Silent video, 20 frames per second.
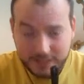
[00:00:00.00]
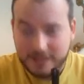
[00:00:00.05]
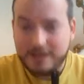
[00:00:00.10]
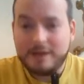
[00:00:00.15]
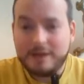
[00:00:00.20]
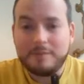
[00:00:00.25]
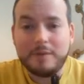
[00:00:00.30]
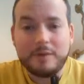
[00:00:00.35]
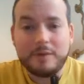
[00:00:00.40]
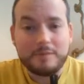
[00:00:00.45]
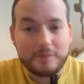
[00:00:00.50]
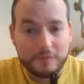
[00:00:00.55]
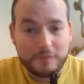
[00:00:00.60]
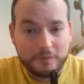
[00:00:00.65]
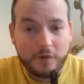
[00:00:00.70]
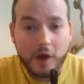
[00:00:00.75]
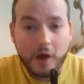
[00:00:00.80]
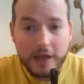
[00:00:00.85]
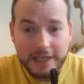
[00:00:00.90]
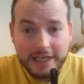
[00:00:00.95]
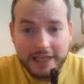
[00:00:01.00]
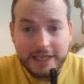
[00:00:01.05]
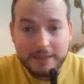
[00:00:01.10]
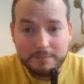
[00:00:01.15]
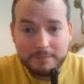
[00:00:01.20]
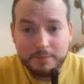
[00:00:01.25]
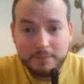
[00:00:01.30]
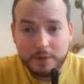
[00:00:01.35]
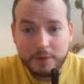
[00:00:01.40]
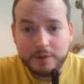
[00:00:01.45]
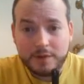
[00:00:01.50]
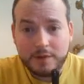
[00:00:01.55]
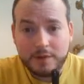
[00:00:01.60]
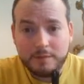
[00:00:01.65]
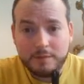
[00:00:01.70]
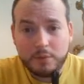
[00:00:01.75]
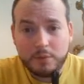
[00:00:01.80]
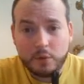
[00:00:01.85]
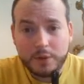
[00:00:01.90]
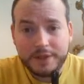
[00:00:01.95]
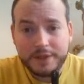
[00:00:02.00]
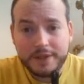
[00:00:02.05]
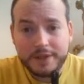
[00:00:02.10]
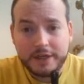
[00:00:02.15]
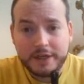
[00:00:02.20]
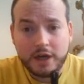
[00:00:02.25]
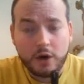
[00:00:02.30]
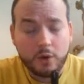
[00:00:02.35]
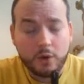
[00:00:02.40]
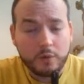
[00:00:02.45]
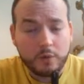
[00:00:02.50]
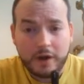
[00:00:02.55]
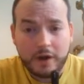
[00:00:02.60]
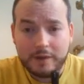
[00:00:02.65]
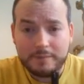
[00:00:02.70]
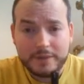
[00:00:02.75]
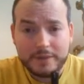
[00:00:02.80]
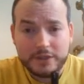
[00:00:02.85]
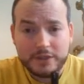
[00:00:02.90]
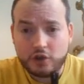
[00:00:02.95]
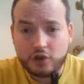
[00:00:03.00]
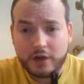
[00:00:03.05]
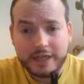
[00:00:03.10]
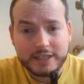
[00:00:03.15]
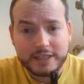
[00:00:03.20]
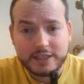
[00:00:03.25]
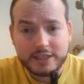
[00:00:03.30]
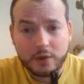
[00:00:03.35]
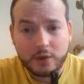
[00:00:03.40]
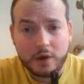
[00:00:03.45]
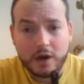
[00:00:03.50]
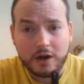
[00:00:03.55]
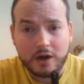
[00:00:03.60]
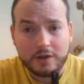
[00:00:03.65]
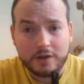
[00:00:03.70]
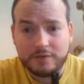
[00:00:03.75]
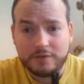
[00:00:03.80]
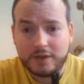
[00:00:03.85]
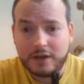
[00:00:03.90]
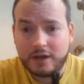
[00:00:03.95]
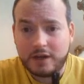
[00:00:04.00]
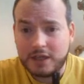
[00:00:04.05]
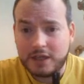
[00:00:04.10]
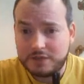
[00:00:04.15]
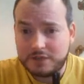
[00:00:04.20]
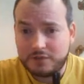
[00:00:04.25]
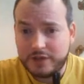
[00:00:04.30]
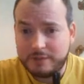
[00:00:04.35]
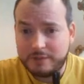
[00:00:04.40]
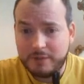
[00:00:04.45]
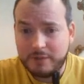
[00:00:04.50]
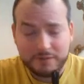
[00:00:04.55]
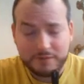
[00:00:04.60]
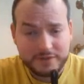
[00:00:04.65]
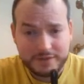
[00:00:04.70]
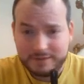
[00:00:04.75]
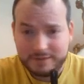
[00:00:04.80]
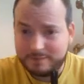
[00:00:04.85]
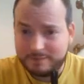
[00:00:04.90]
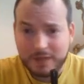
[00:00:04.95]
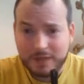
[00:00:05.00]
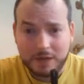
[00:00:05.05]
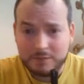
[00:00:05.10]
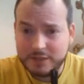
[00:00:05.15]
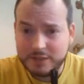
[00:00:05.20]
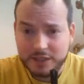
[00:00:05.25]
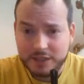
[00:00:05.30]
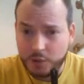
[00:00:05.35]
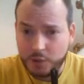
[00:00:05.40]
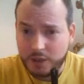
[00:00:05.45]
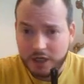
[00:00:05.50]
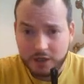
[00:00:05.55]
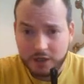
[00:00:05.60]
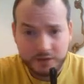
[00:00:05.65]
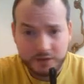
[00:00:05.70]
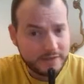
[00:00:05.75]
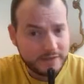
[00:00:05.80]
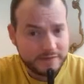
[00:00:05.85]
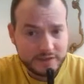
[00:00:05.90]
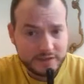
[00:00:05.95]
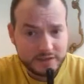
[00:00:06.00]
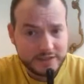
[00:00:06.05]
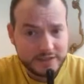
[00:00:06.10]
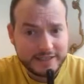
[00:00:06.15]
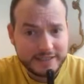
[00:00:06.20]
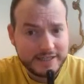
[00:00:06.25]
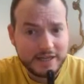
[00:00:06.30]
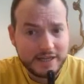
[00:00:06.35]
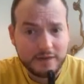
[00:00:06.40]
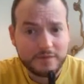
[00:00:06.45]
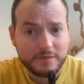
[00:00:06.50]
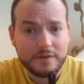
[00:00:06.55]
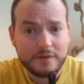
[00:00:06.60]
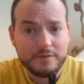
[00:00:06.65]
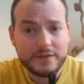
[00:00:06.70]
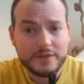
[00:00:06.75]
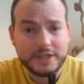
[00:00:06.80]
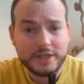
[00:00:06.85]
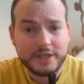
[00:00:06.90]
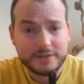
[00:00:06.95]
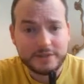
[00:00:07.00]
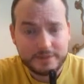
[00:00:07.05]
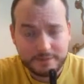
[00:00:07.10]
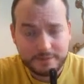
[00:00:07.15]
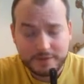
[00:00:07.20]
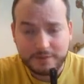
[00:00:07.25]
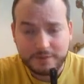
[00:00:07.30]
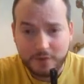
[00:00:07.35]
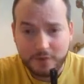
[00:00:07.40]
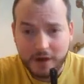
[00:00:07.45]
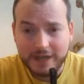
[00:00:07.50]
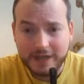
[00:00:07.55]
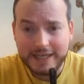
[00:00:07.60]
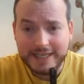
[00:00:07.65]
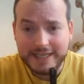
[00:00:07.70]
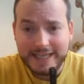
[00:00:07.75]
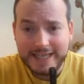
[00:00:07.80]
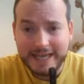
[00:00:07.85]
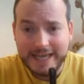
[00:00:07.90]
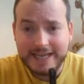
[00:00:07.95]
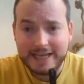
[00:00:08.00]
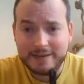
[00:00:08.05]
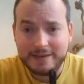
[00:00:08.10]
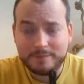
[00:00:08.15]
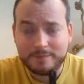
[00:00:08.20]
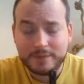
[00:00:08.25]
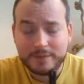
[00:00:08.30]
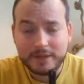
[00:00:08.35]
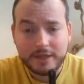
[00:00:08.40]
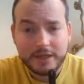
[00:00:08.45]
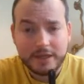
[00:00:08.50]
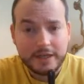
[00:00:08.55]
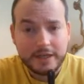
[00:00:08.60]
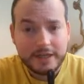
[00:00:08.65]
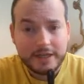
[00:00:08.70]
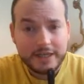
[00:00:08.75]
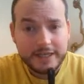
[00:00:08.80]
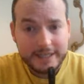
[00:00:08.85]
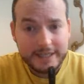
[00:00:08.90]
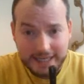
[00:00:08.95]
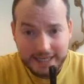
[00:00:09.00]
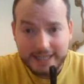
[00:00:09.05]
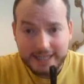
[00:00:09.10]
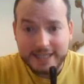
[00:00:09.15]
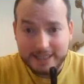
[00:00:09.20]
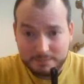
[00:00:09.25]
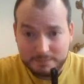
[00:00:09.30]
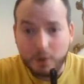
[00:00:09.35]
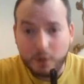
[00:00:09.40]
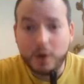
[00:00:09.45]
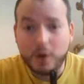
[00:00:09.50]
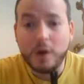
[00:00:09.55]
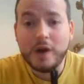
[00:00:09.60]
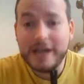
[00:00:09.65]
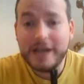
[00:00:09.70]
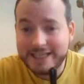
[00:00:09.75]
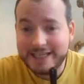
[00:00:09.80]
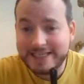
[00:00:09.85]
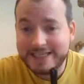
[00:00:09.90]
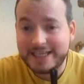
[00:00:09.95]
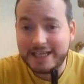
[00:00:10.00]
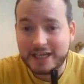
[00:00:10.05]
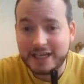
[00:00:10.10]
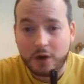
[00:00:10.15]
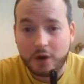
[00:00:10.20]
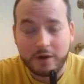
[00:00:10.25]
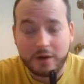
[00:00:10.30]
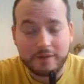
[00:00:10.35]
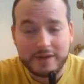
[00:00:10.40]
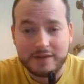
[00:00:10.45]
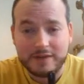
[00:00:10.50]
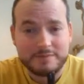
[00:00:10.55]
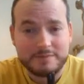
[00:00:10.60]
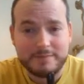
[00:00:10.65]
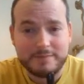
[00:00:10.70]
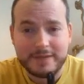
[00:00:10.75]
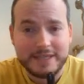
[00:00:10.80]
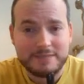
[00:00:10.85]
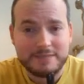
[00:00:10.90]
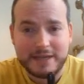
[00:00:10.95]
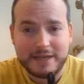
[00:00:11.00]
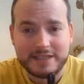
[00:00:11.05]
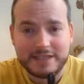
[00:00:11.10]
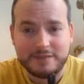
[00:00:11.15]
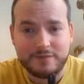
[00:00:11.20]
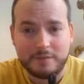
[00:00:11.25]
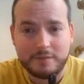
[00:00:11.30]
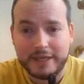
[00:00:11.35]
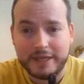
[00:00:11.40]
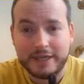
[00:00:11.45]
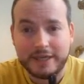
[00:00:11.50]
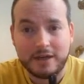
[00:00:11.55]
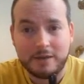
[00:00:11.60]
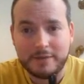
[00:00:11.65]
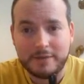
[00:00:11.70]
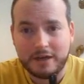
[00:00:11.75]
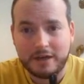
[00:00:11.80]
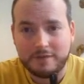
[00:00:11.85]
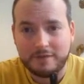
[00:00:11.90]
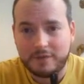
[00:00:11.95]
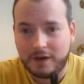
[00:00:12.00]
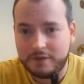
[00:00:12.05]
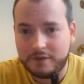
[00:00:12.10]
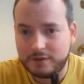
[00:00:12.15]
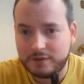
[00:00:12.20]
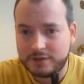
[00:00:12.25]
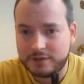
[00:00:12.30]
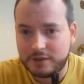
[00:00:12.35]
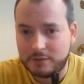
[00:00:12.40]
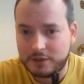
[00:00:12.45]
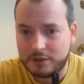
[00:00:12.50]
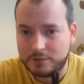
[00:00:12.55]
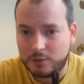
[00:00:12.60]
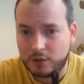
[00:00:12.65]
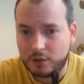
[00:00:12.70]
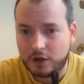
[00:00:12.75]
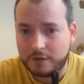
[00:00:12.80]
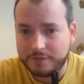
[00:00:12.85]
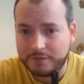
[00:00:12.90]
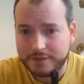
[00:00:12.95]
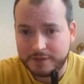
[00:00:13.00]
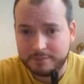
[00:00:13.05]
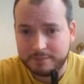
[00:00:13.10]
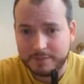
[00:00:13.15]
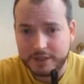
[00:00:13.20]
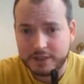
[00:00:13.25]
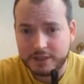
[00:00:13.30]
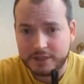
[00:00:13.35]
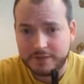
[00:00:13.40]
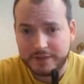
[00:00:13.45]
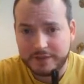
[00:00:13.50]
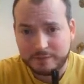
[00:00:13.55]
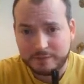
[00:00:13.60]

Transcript: But to finally put the ball in the goal that I've been trying so hard for the last 3 months, come so close, as you've seen in other videos, to finally get this ball into the goal, it's massive for me. I mean, I feel so much more confident because of it.